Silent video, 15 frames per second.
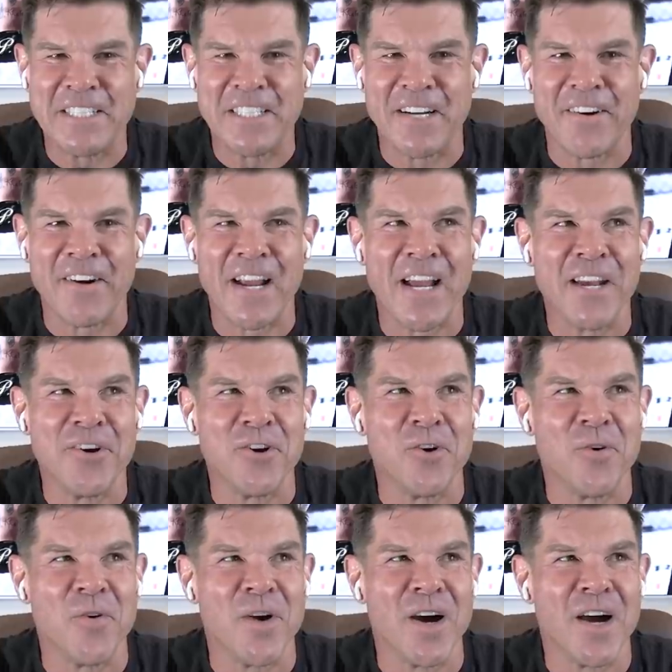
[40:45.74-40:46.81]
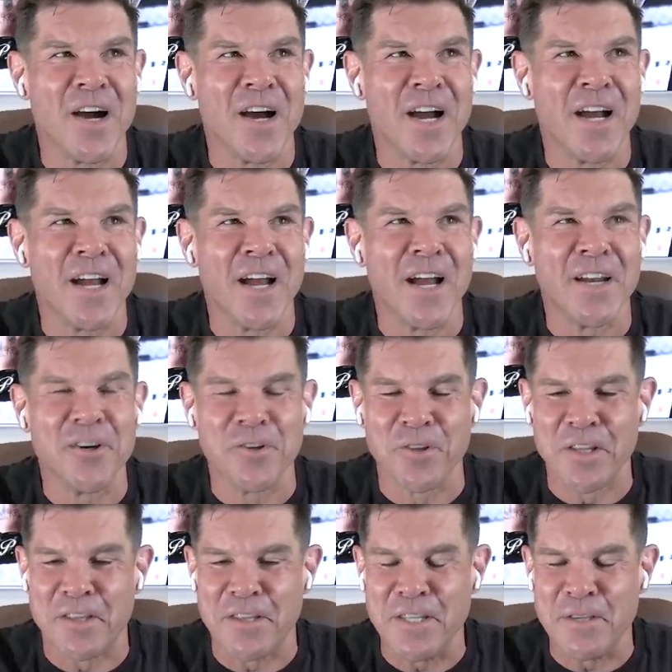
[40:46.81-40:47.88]
Jerry, I know
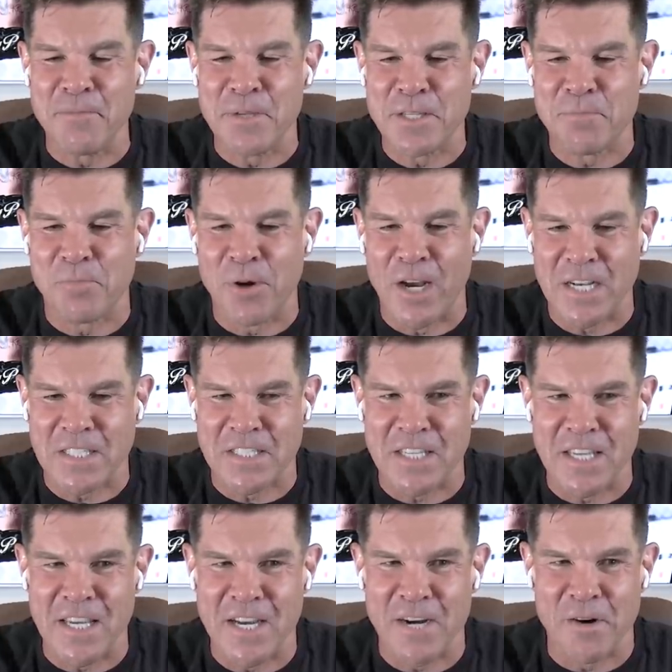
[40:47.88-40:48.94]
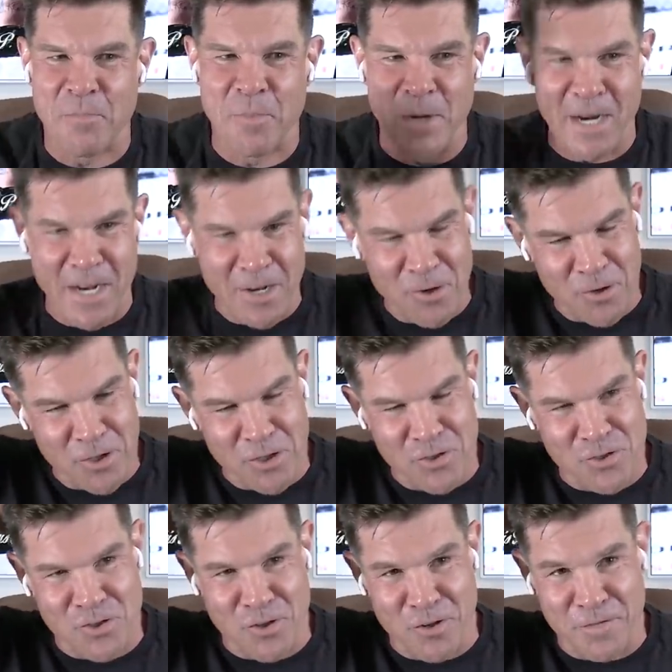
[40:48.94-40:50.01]
the theme is boxing here, but I know you
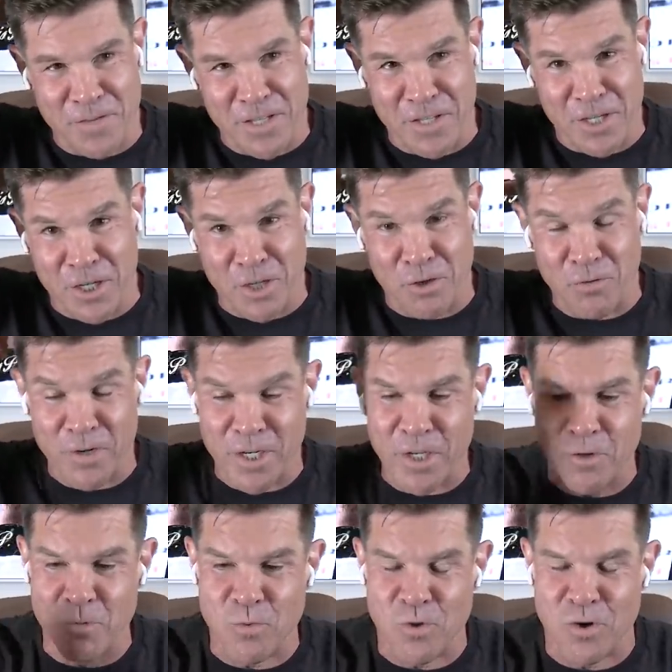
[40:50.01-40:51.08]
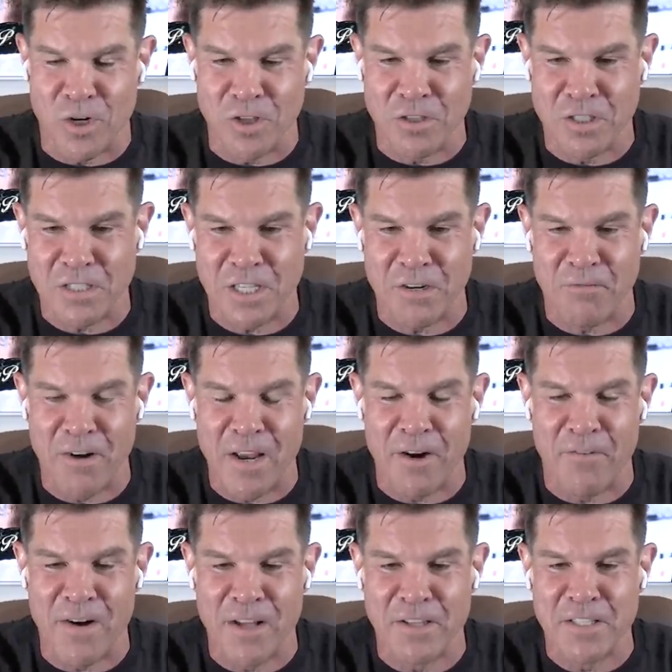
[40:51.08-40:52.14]
served in the Korean War. It looks like right
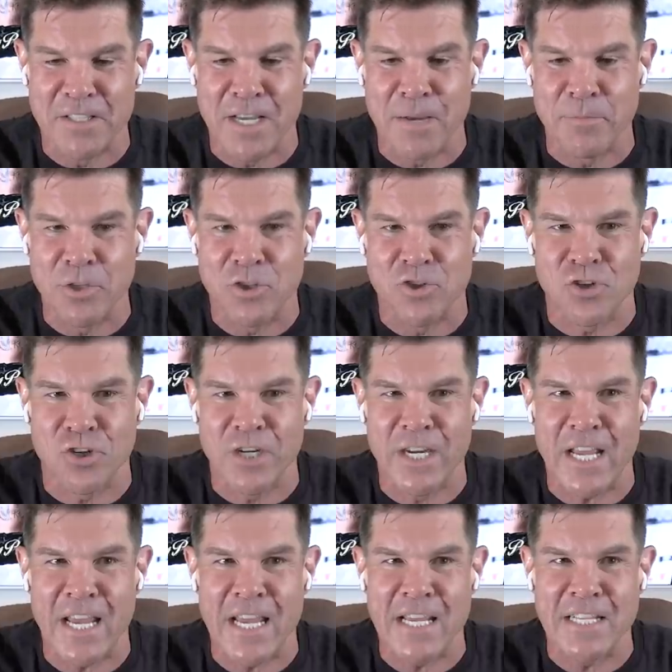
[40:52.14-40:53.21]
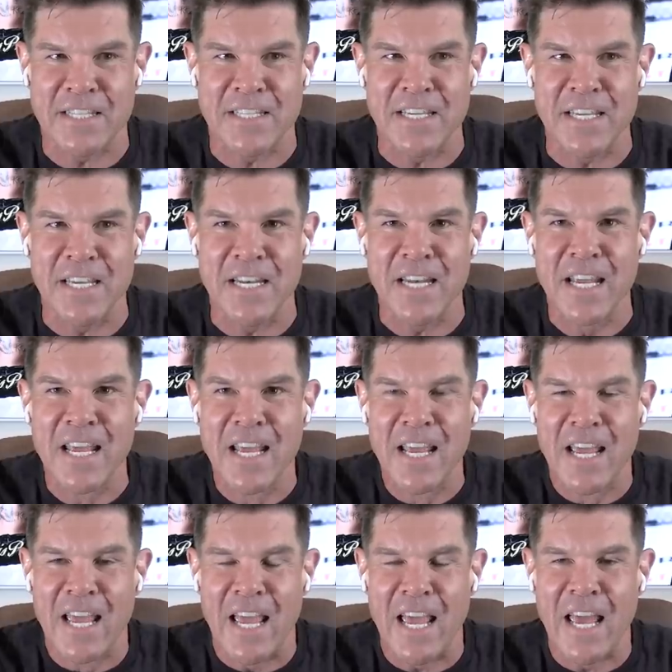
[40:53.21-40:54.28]
around the time you turned 18.
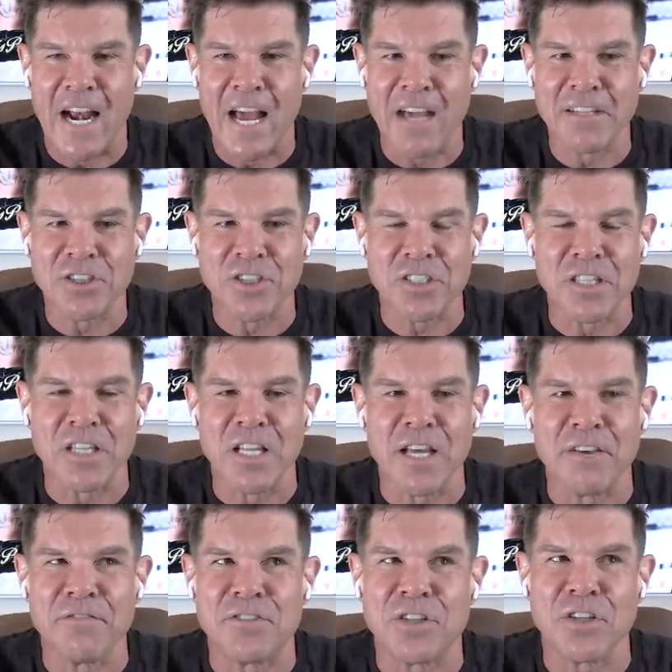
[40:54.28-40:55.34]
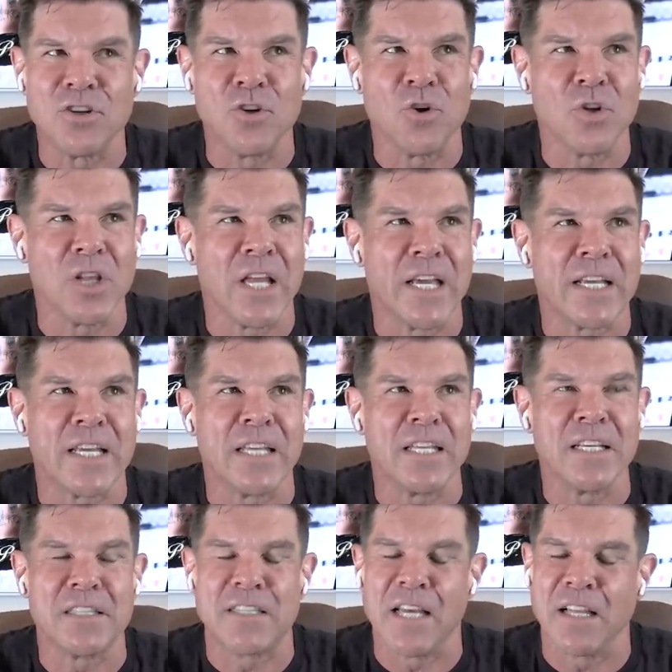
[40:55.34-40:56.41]
And I just love to know, like, can
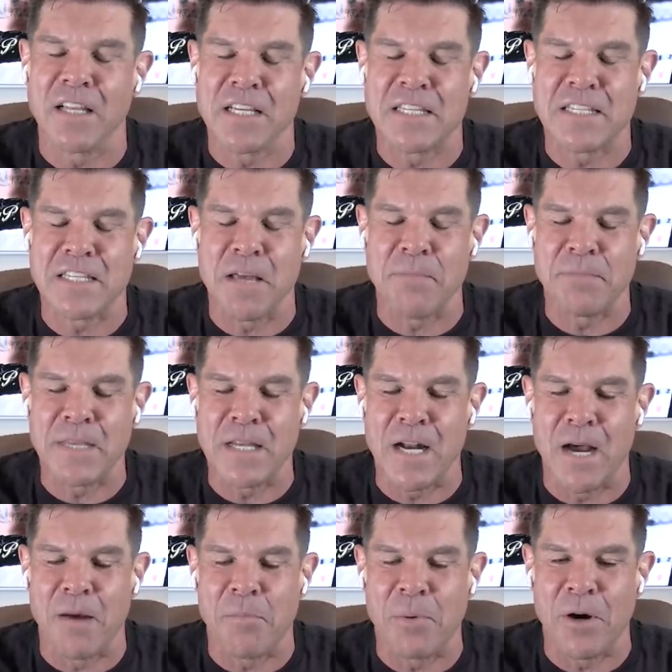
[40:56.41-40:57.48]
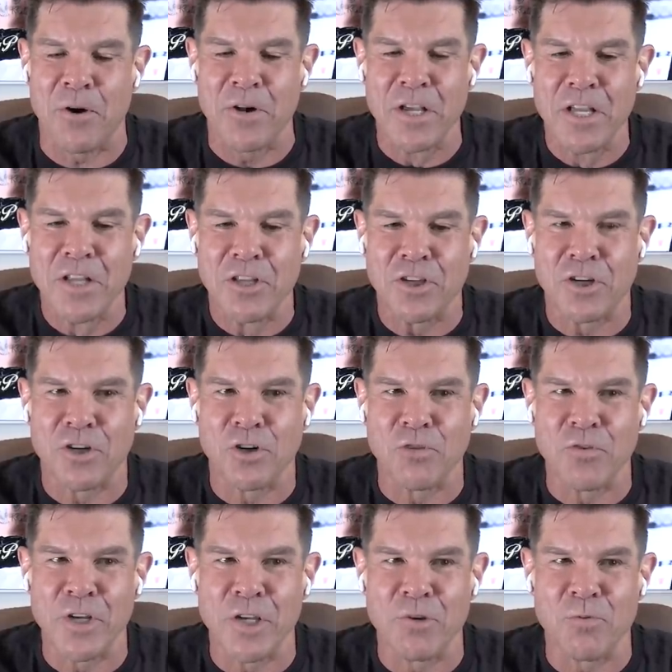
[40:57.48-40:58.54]
you tell us something about the
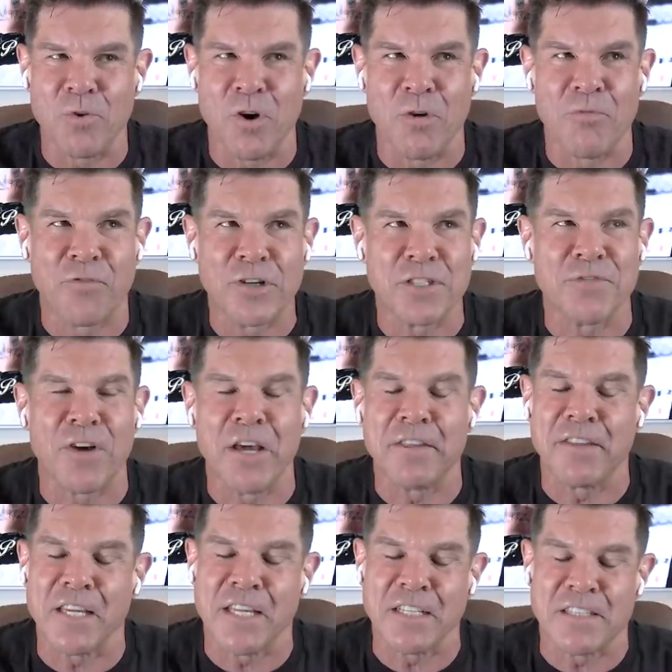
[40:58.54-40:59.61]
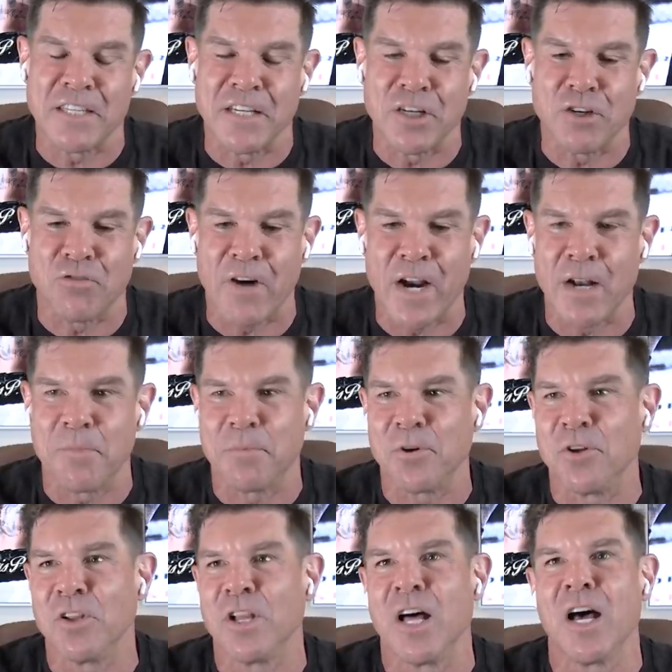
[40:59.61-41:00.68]
Korean War? First of all, I think it's an
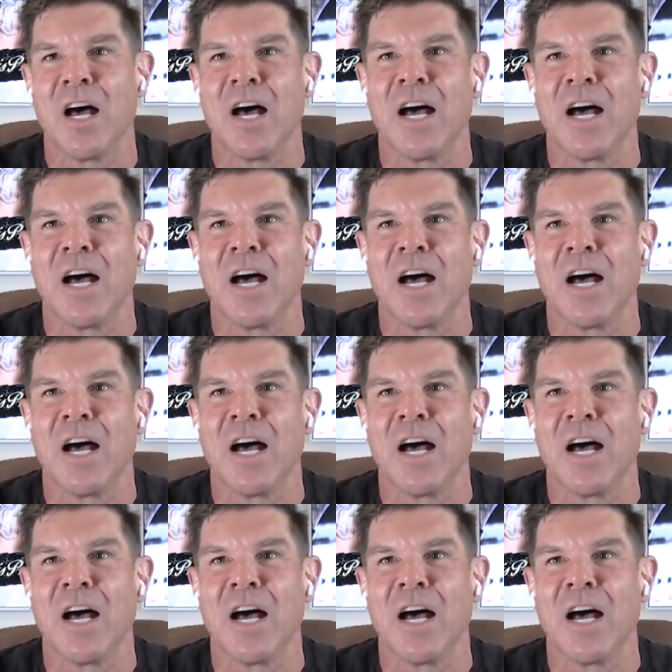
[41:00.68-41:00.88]
incredible